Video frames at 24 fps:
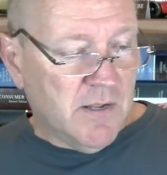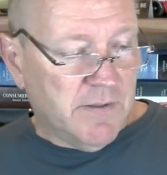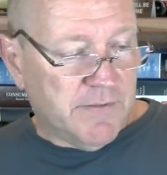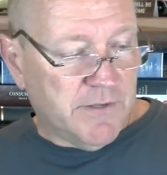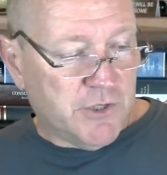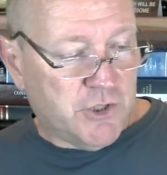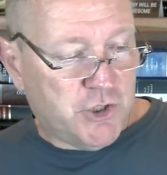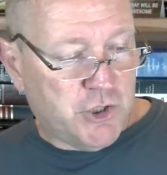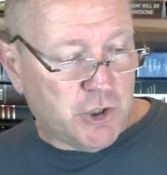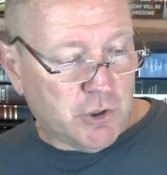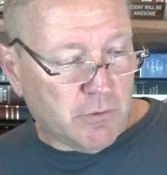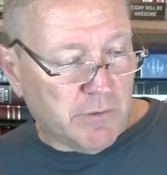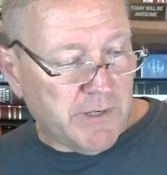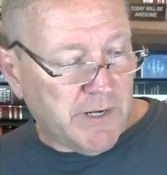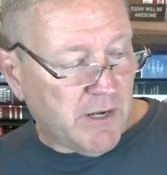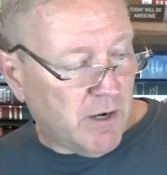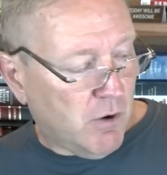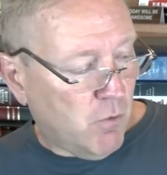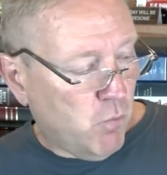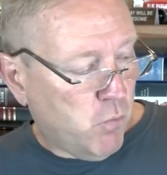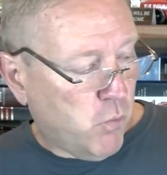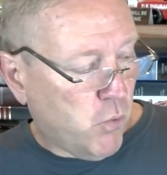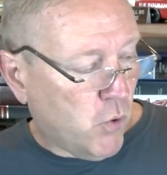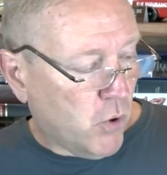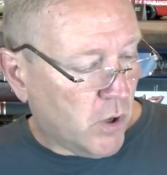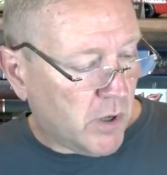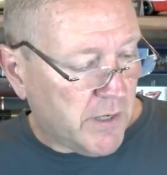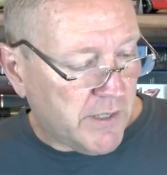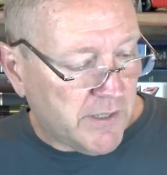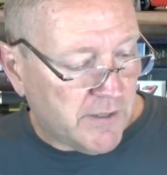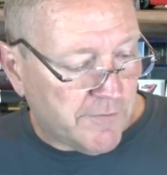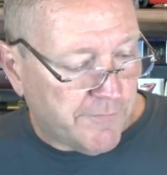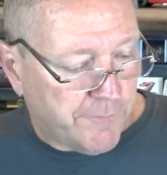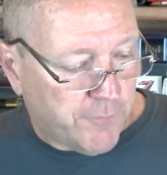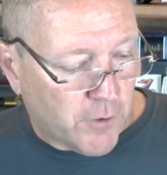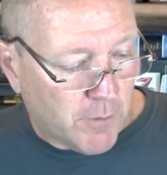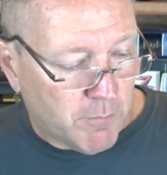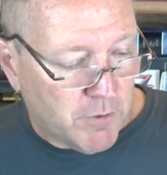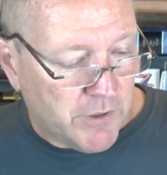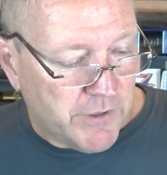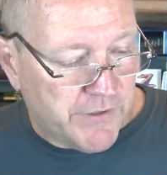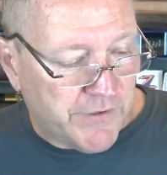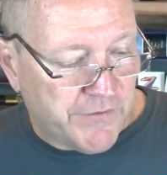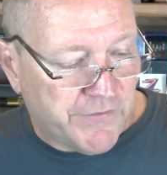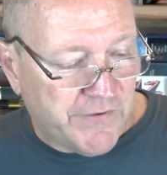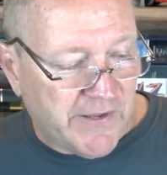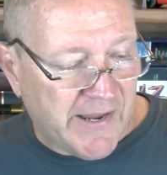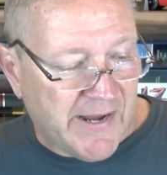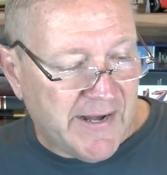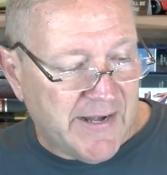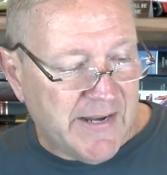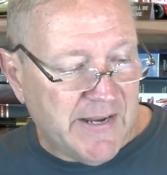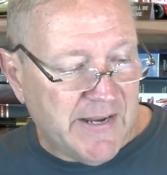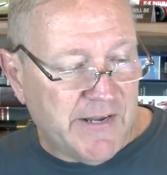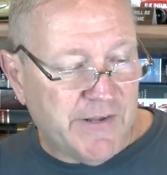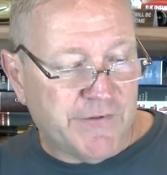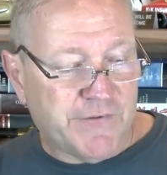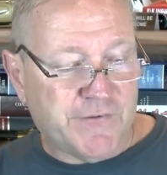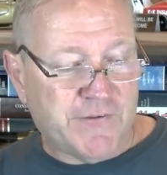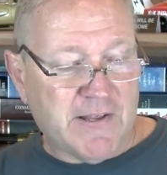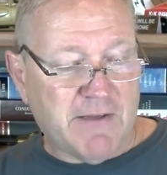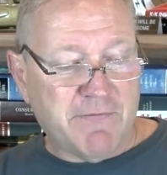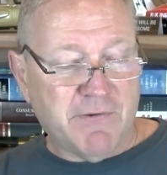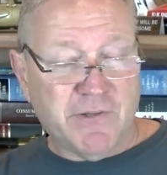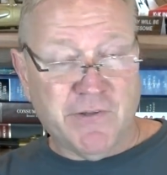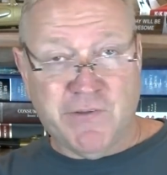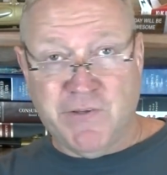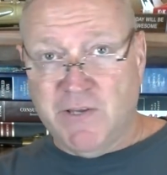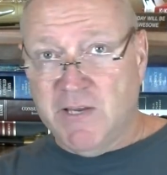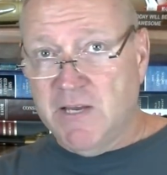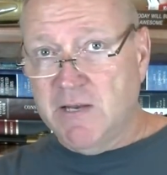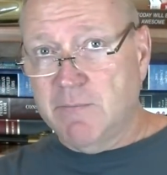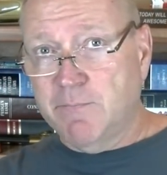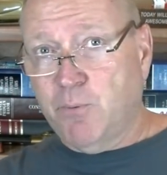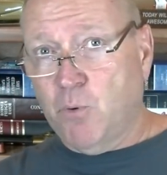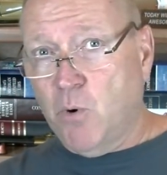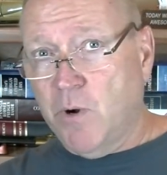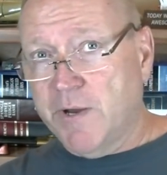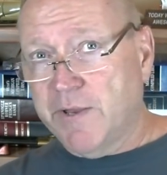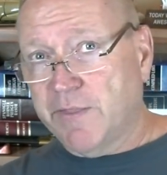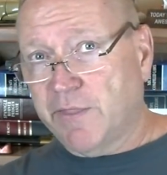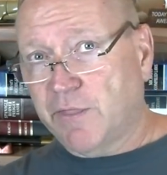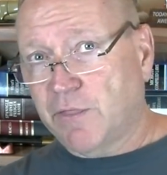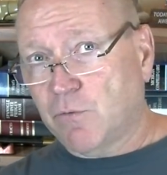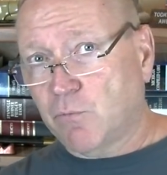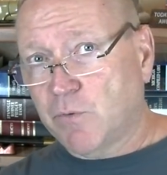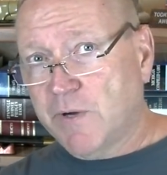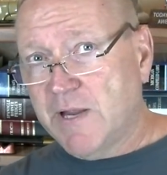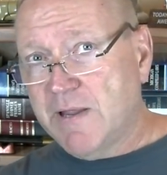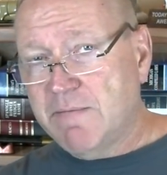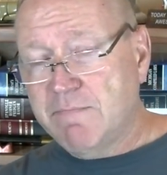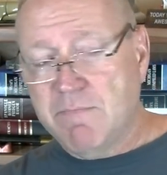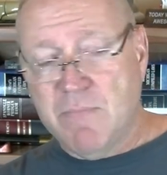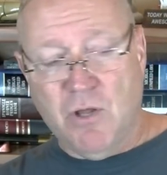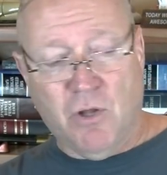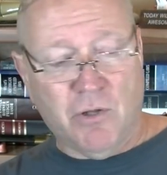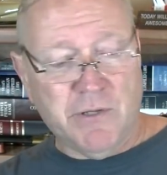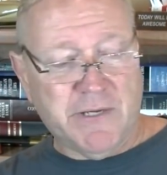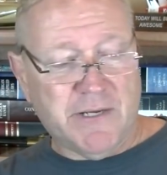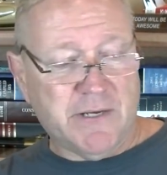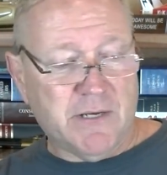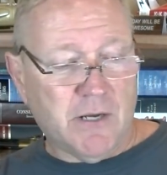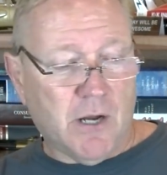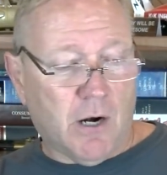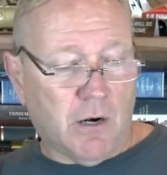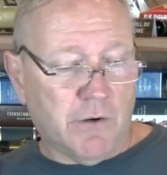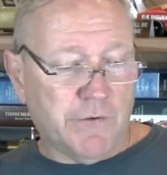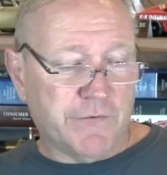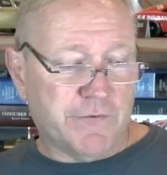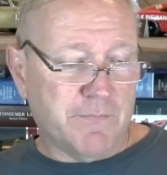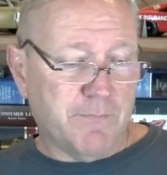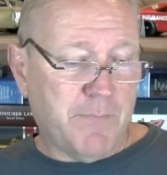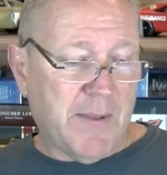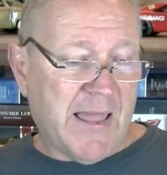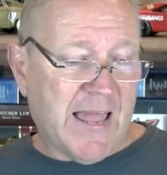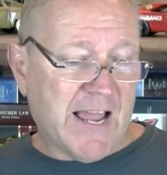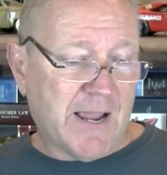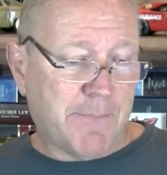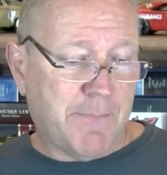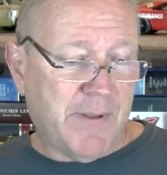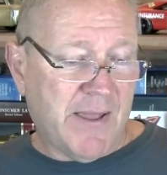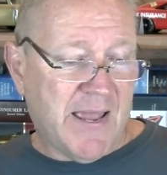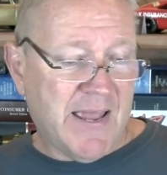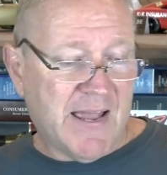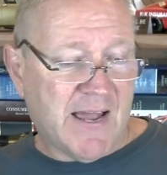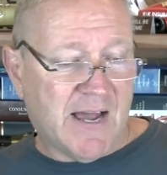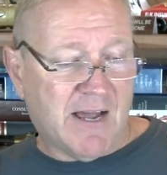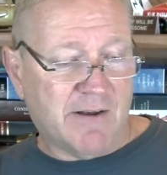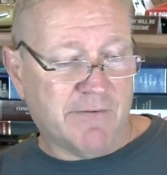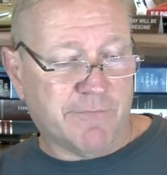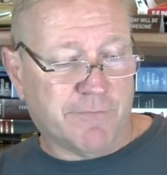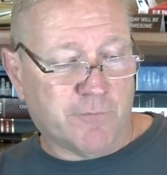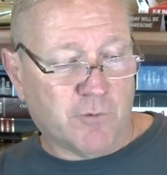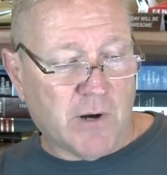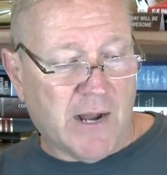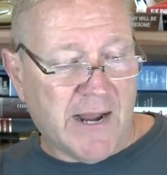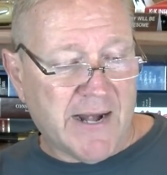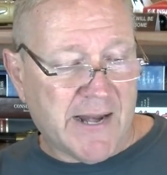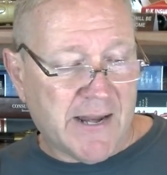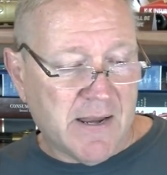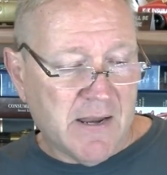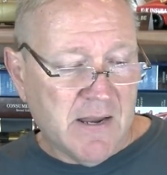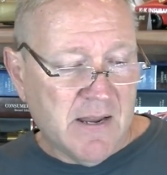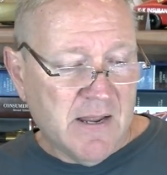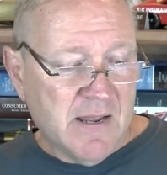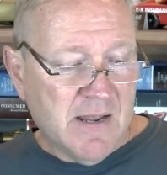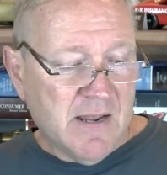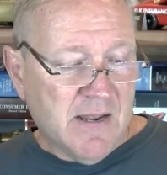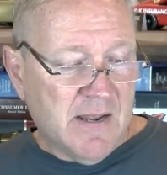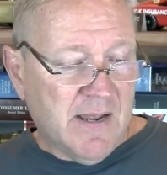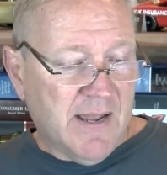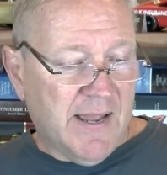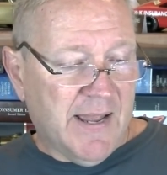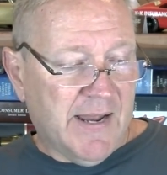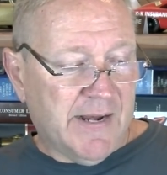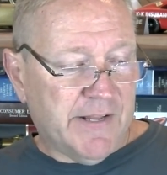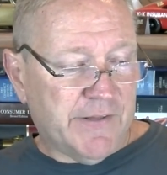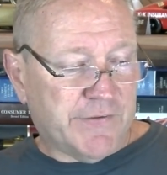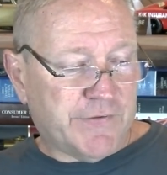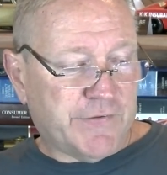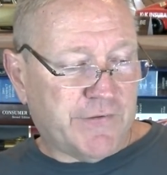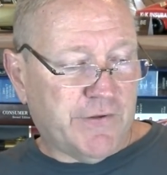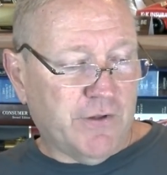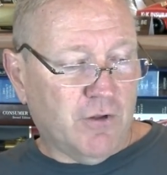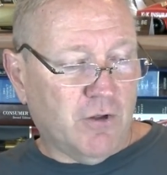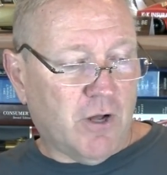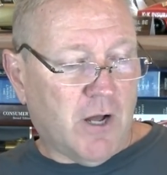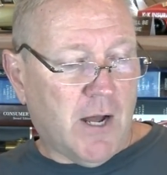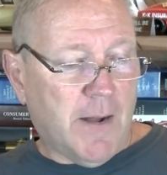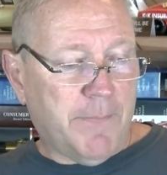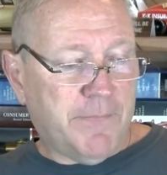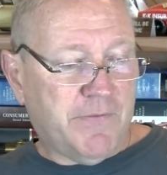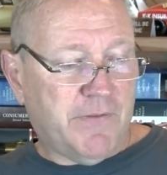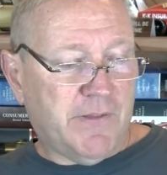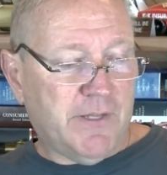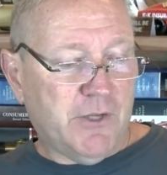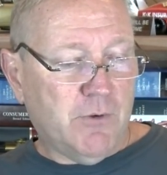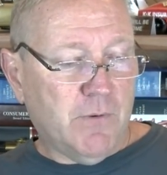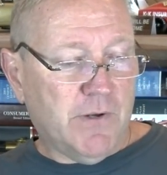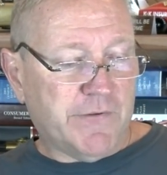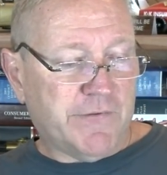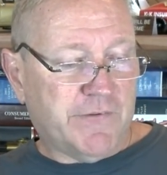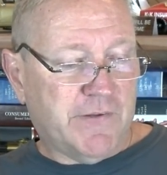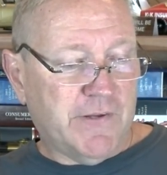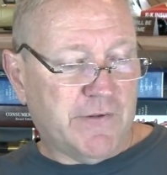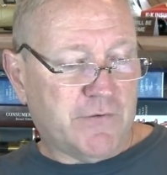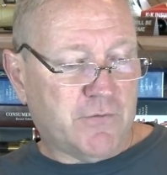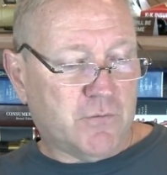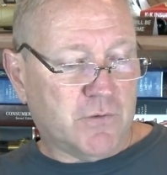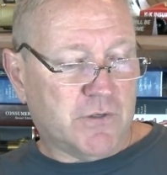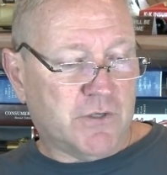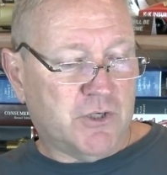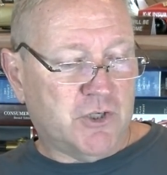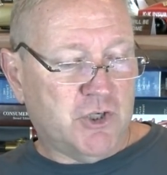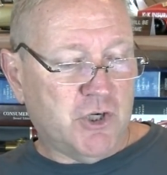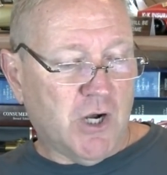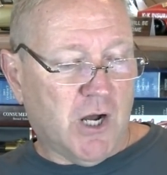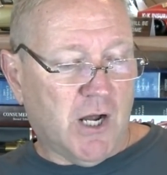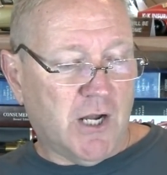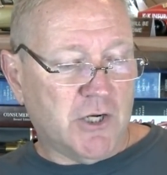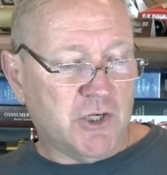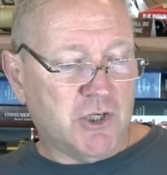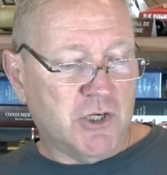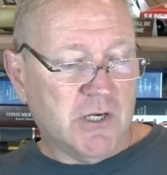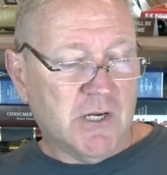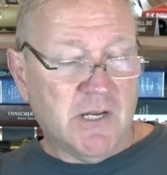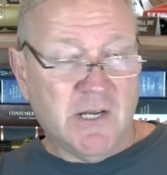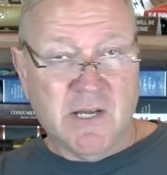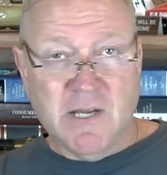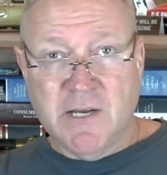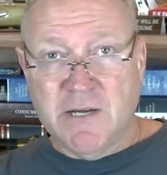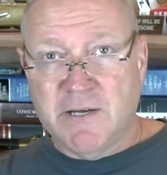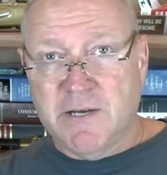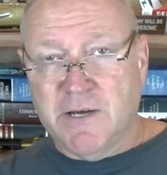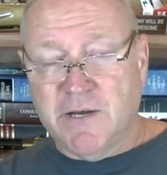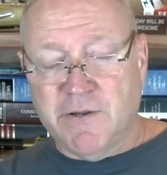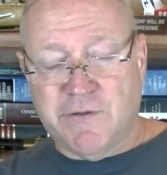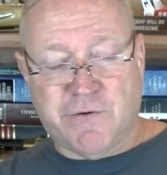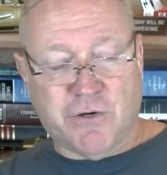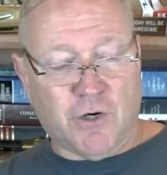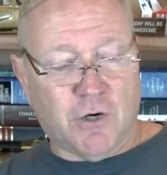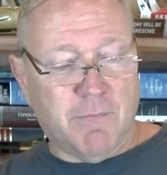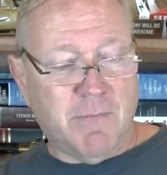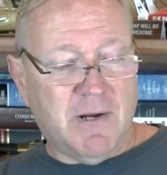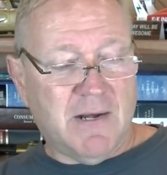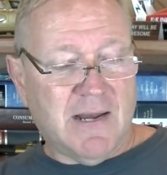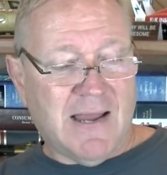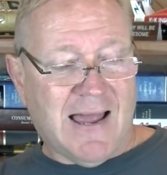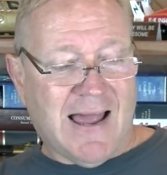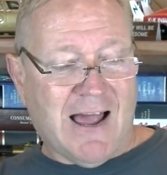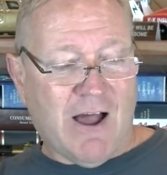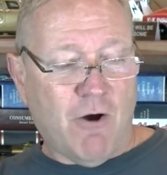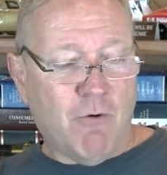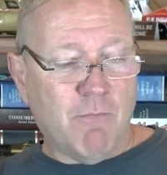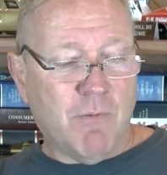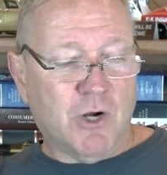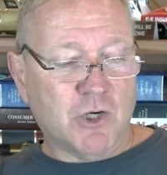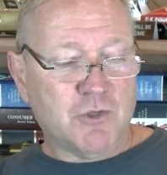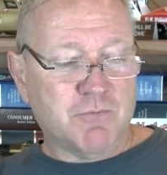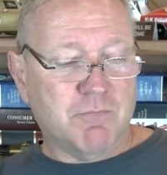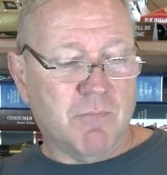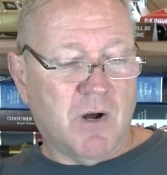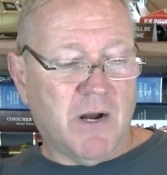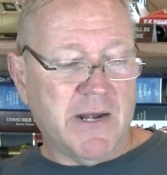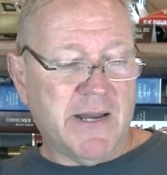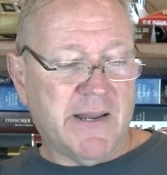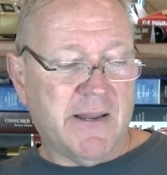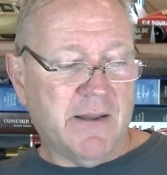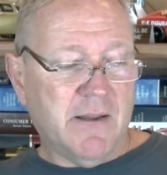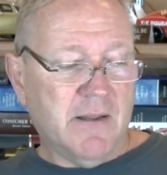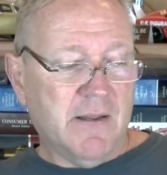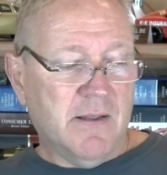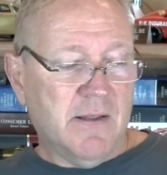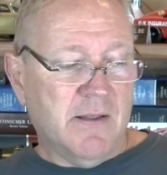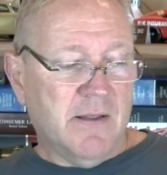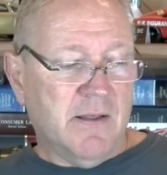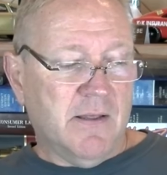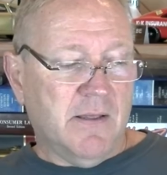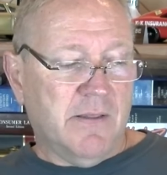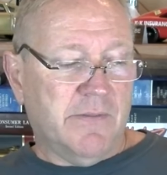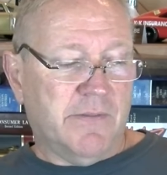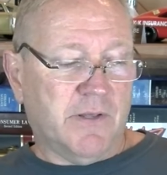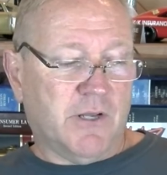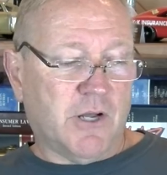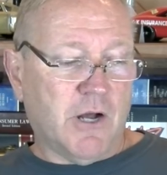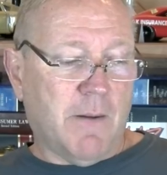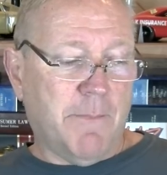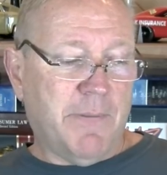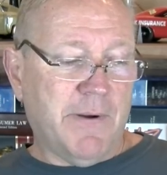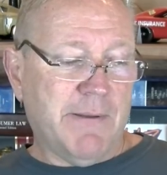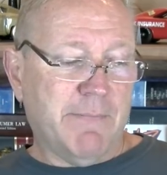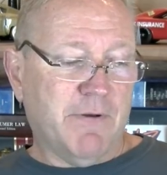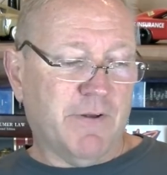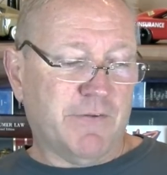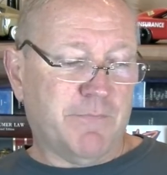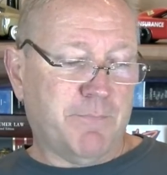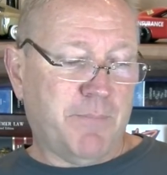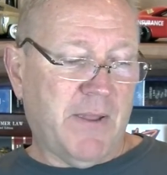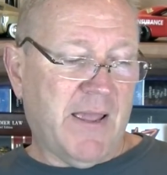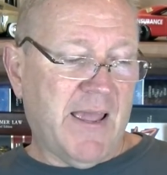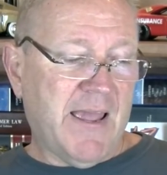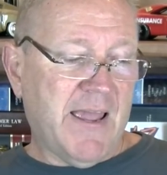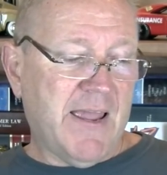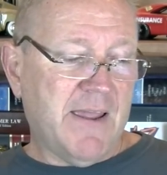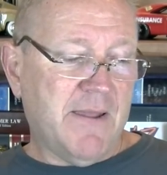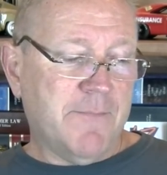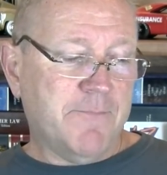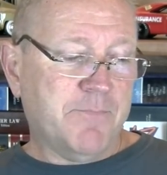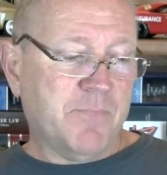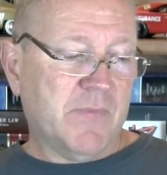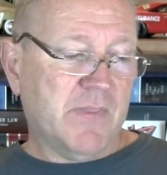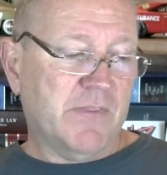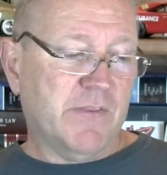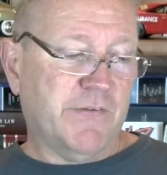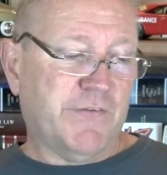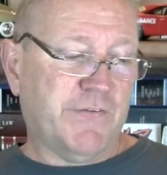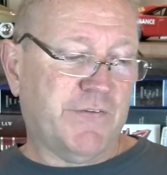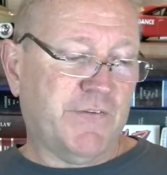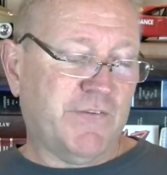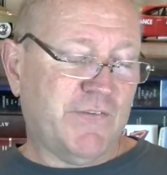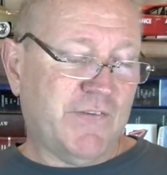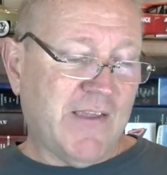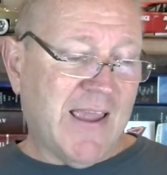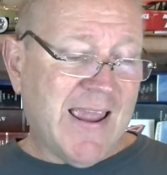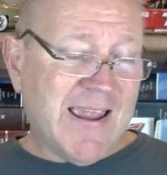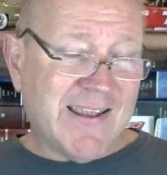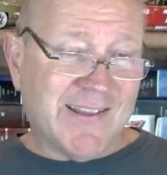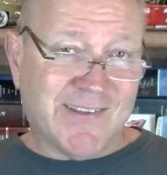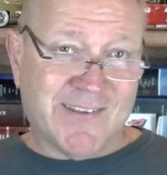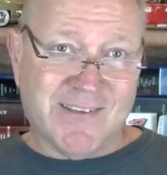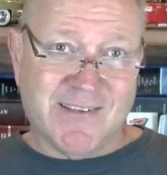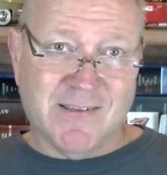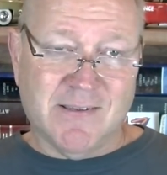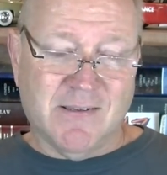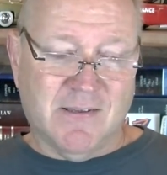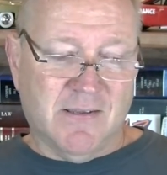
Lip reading: The jury awarded the former detainees $17.3 million in back pay on Friday, and it's still up to the U.S. District Judge to determine how much money the company must pay the state